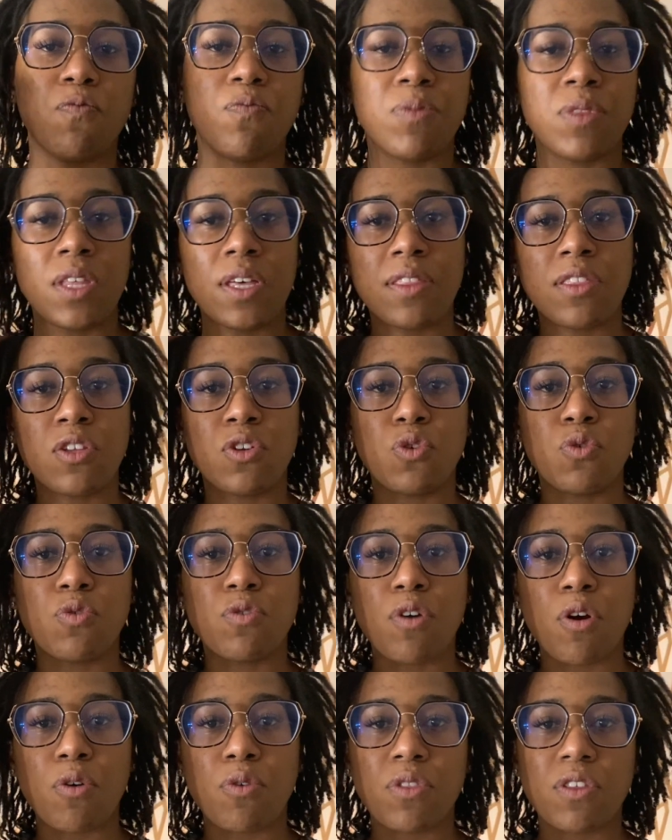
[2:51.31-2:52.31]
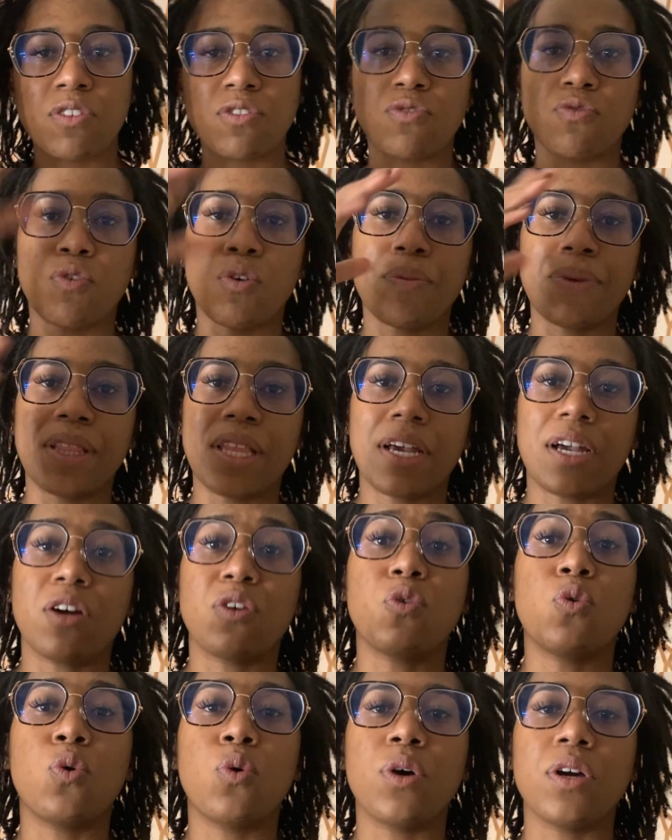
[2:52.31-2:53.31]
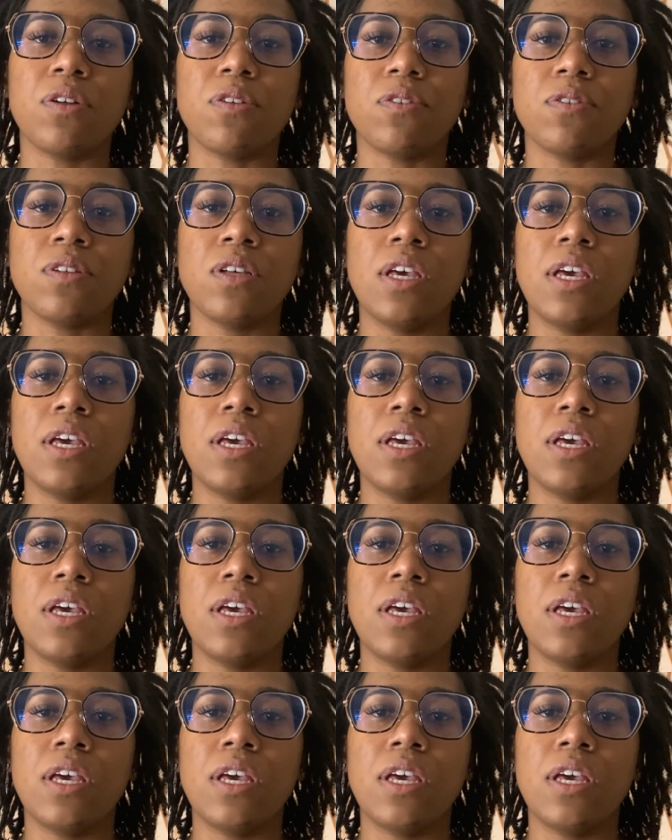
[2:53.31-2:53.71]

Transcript: the new growth is forming like a coil,